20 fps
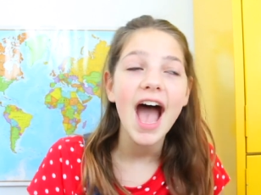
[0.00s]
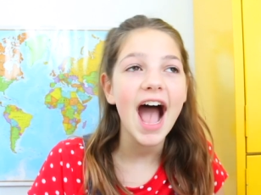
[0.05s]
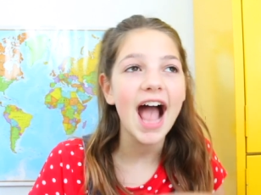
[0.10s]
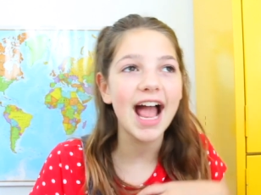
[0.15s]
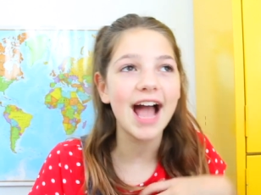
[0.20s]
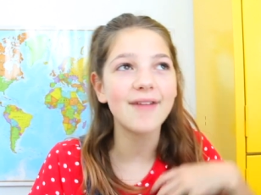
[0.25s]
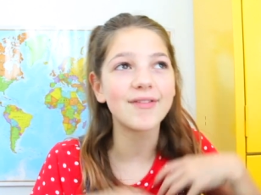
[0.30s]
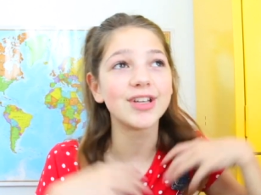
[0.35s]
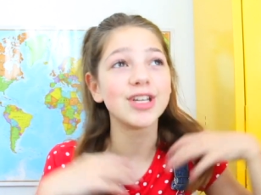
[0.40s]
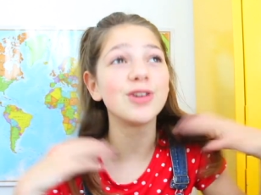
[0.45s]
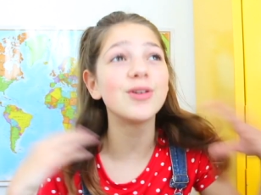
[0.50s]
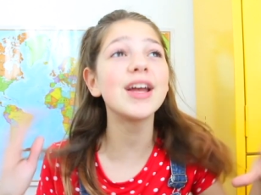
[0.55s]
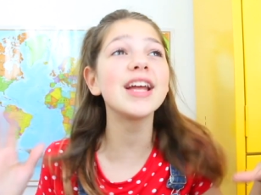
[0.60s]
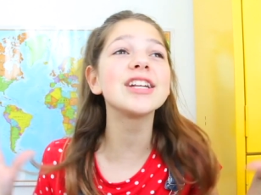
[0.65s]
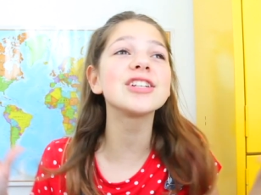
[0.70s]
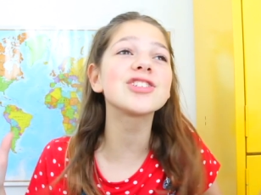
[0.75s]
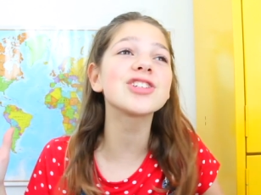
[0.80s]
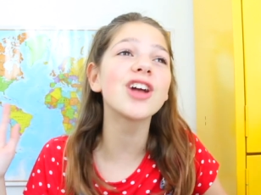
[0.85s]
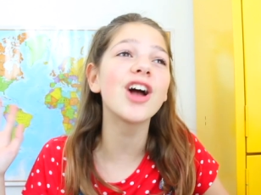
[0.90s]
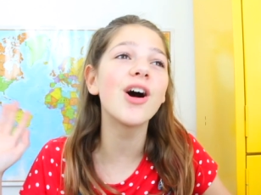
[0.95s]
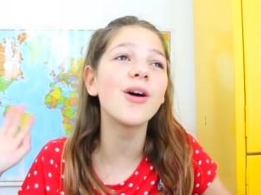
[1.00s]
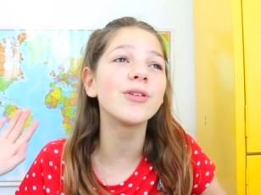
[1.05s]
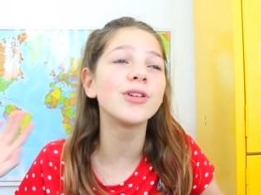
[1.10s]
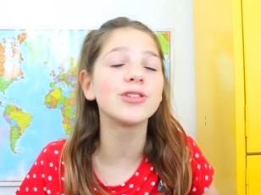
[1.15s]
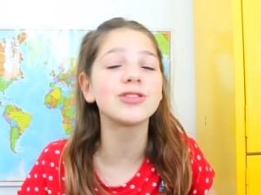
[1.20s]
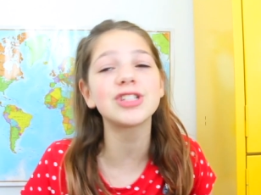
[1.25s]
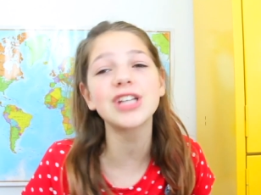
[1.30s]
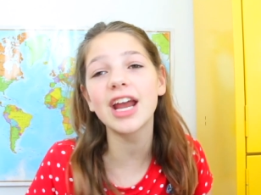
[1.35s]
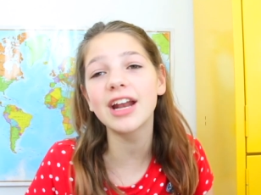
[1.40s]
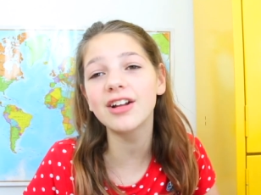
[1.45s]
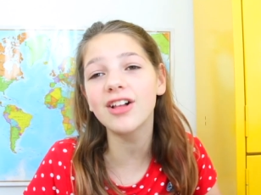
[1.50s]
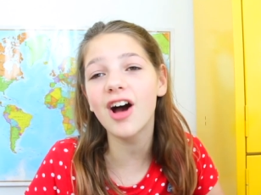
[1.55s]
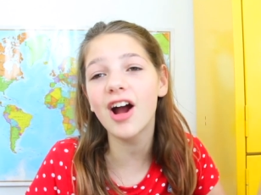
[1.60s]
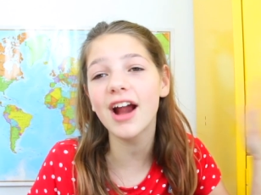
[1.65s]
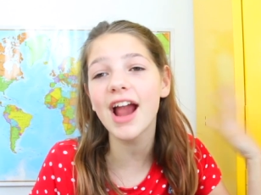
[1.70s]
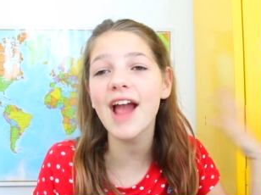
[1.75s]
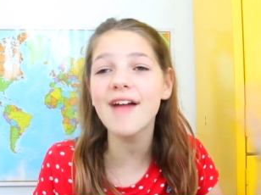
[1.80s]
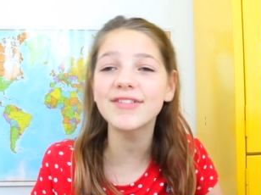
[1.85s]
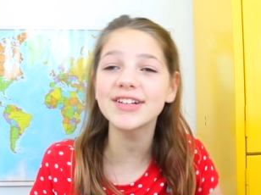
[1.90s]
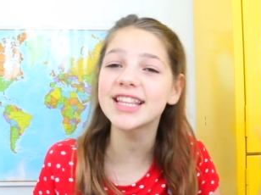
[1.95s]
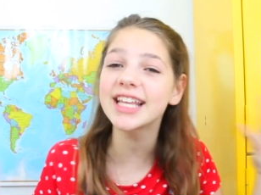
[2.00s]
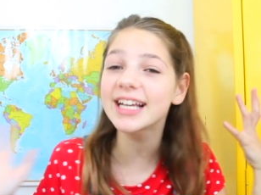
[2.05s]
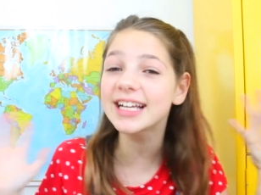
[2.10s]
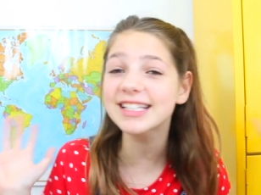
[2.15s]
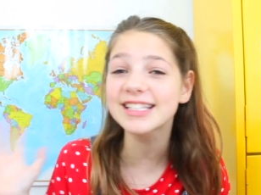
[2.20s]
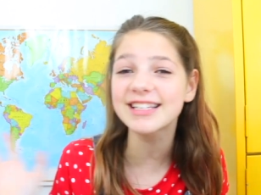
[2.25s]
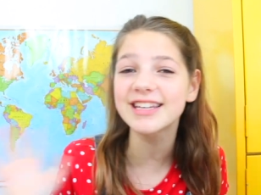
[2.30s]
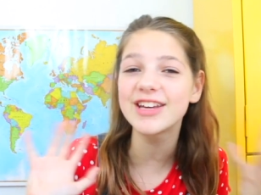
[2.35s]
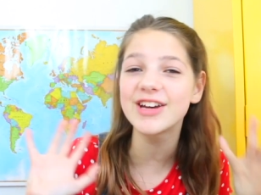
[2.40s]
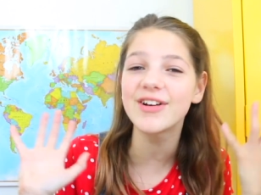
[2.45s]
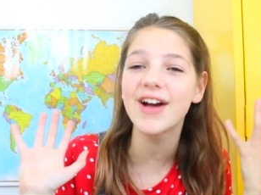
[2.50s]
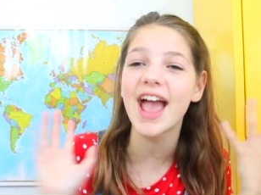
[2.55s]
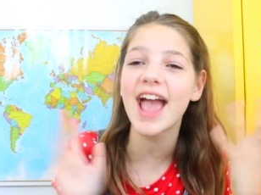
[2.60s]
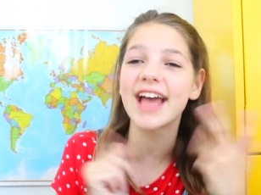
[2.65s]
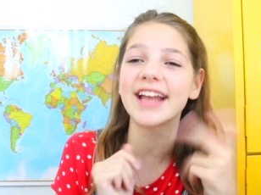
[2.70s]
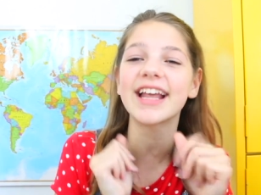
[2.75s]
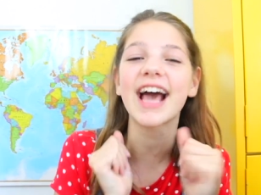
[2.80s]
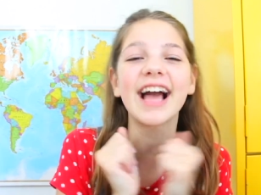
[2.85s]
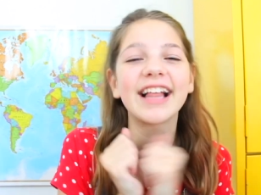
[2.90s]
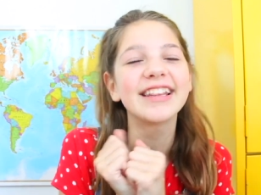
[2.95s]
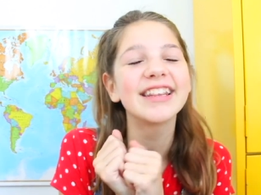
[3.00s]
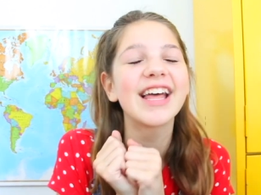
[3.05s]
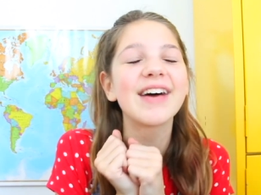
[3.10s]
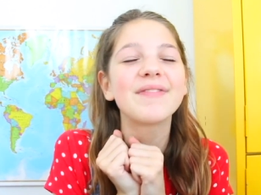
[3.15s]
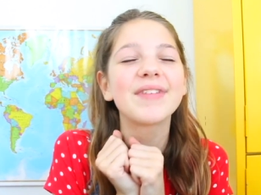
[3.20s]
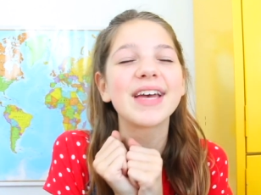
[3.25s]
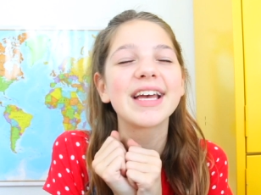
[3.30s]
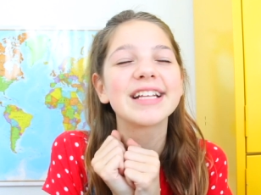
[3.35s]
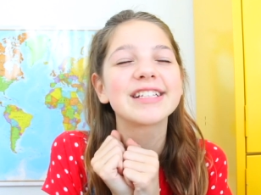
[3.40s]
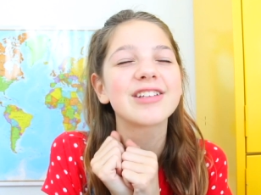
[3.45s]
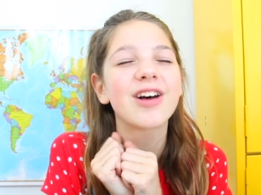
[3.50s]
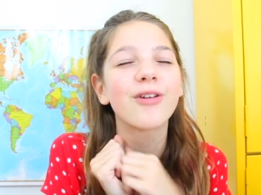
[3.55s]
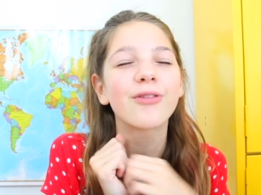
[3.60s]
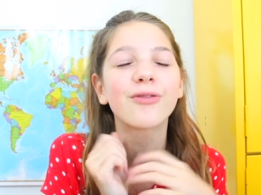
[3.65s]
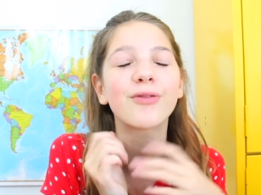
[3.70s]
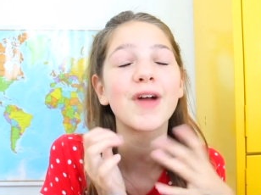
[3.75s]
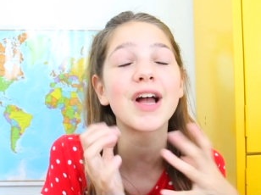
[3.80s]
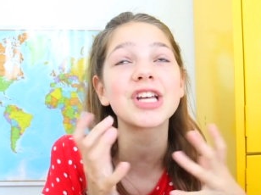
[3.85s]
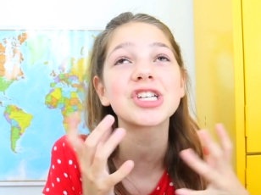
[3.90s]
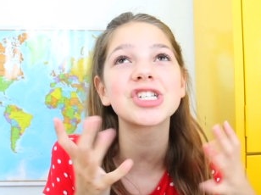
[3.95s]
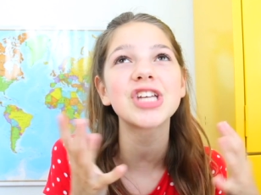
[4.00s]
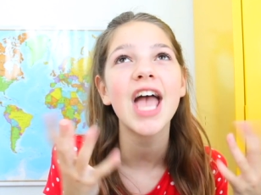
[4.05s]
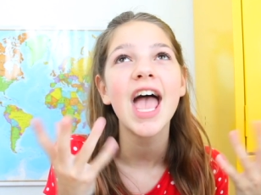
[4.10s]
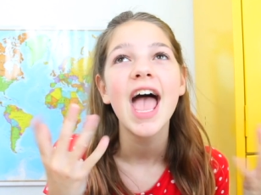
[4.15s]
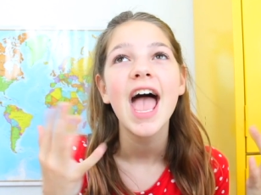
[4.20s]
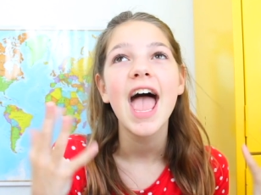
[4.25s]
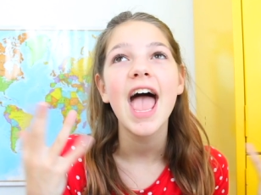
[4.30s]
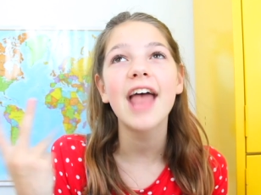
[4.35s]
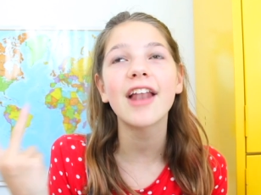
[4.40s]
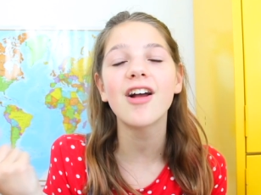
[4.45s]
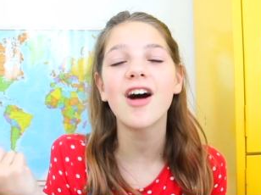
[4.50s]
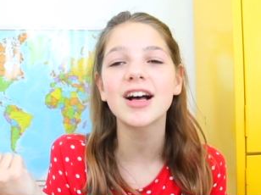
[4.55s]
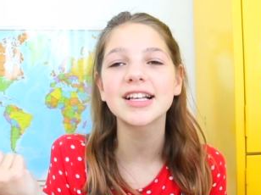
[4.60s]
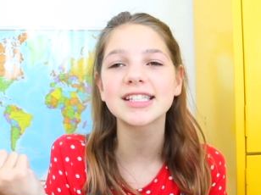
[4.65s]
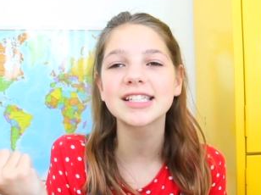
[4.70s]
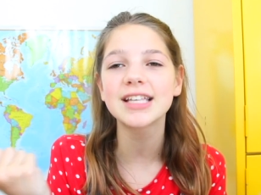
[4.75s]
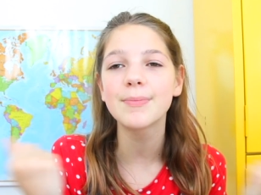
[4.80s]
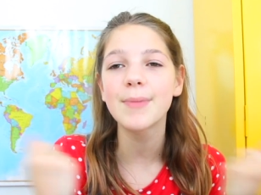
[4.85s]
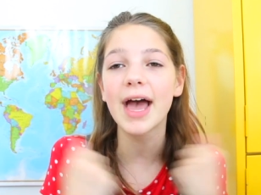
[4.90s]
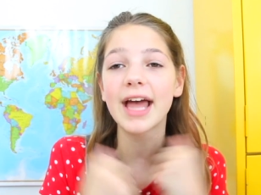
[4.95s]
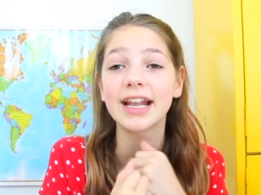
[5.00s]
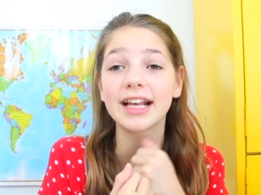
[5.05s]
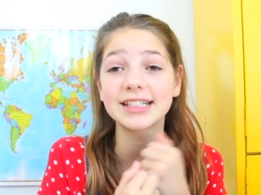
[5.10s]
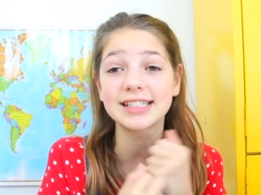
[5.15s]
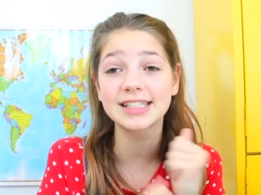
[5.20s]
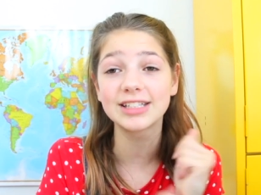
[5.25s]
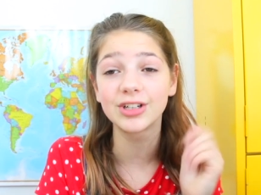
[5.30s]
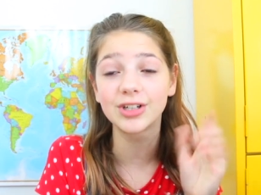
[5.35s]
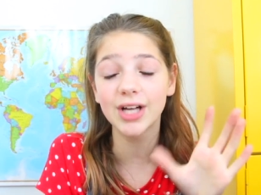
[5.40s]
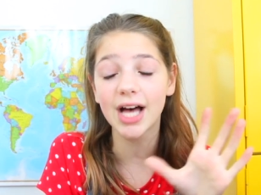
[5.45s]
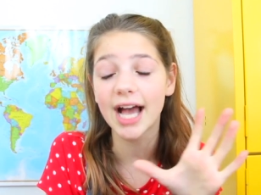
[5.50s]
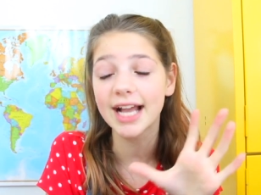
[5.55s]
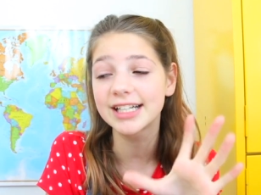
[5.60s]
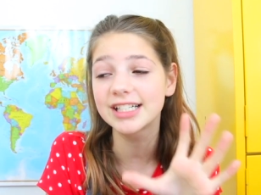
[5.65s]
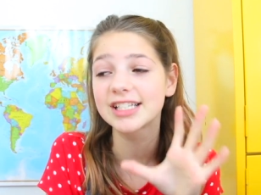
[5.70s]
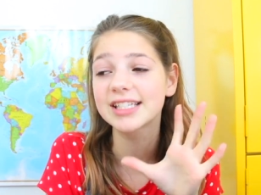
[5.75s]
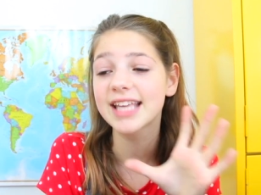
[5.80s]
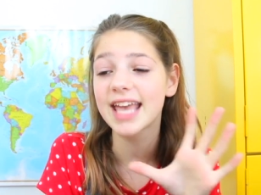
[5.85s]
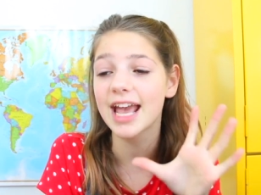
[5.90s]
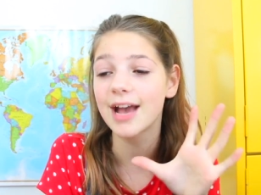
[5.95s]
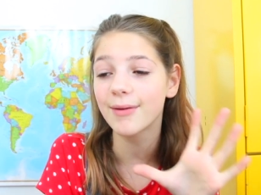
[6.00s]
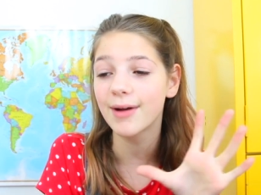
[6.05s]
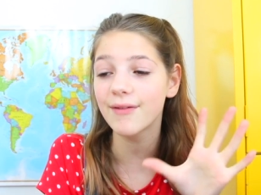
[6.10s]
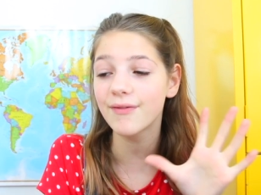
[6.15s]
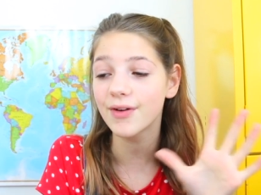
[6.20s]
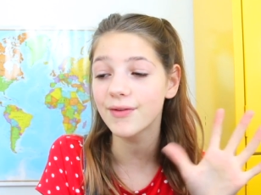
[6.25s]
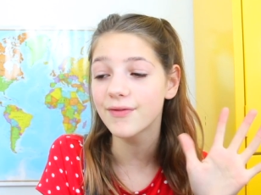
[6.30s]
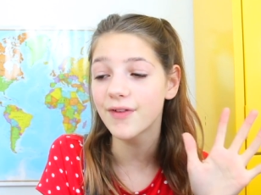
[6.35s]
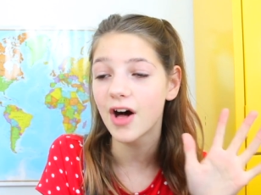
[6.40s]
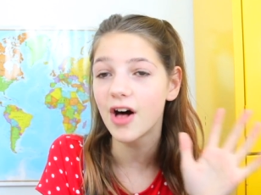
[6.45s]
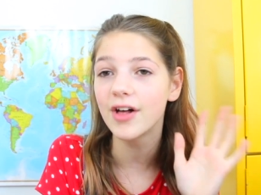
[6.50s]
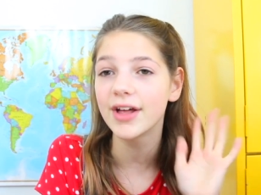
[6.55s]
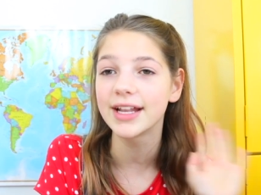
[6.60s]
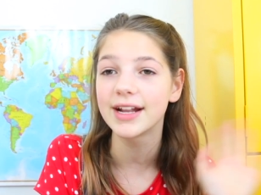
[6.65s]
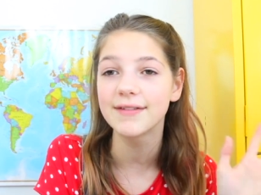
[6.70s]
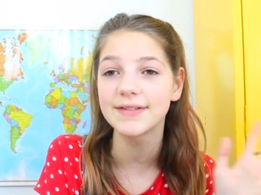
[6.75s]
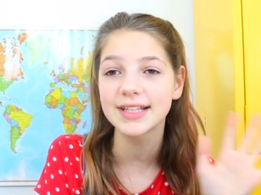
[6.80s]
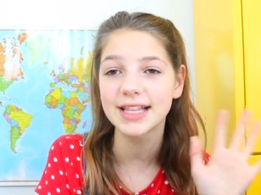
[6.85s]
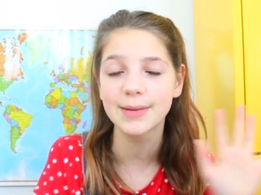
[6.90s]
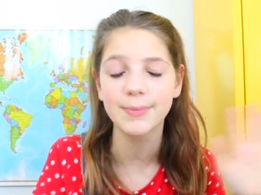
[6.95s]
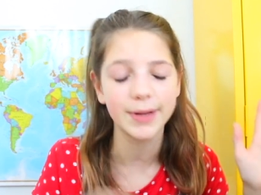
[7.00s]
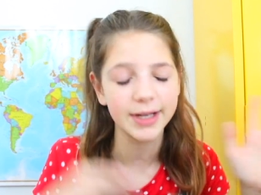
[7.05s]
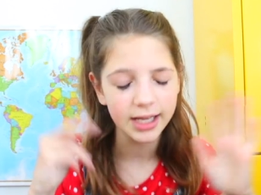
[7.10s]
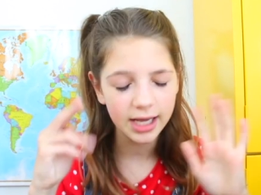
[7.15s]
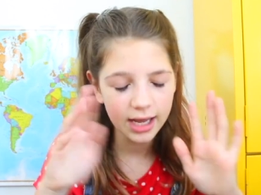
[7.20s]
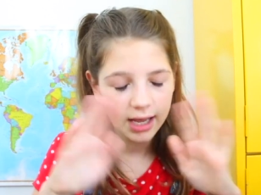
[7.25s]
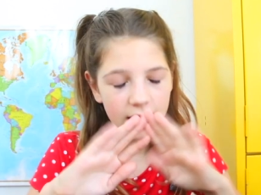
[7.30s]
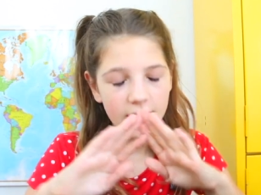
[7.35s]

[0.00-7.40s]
I have a new intro, new channel art, everything is new and I love it. It's all fresh and awesome and I still, I just can't wait for fall and everything, but